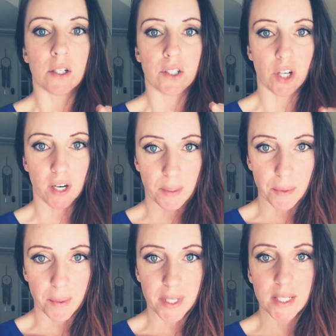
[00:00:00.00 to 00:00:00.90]
Started
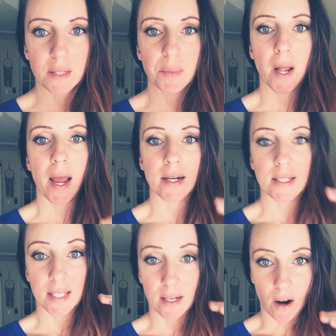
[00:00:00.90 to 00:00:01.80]
implementing a plan
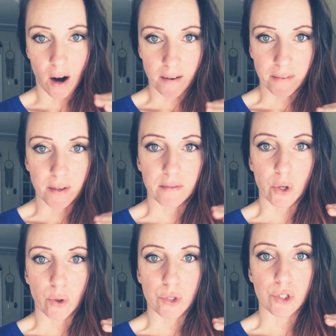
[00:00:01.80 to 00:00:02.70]
to get off of
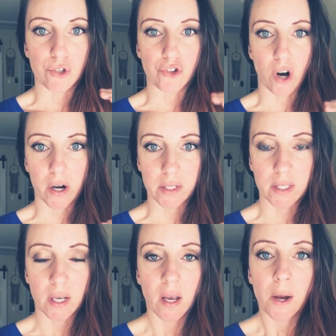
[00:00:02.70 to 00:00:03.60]
those
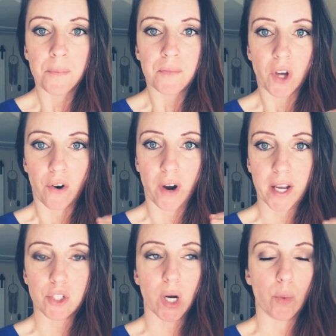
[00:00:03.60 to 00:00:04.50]
drugs. All
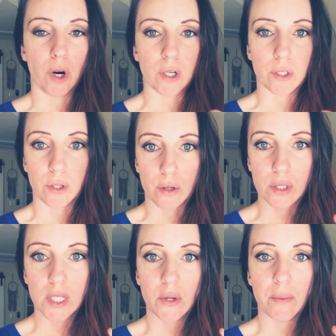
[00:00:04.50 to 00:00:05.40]
right, so I worked
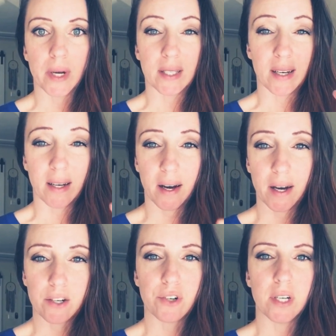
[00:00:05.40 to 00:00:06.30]
closely with my
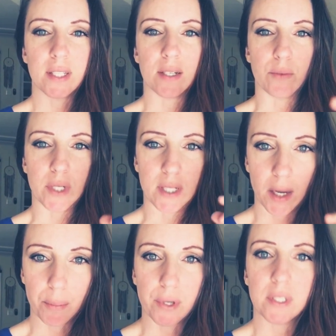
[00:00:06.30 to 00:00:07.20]
psychiatrist and we
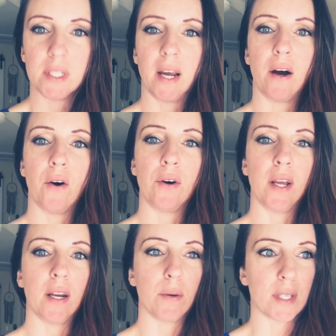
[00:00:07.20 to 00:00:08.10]
tapered down,
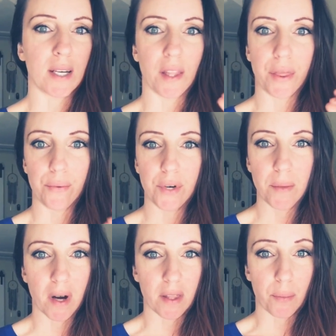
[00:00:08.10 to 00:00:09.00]
and it was like a
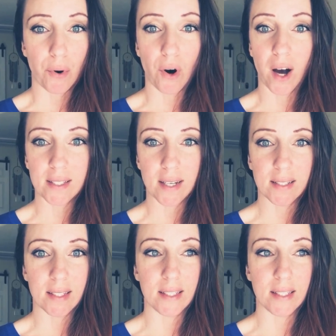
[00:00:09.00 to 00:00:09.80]
3-month process.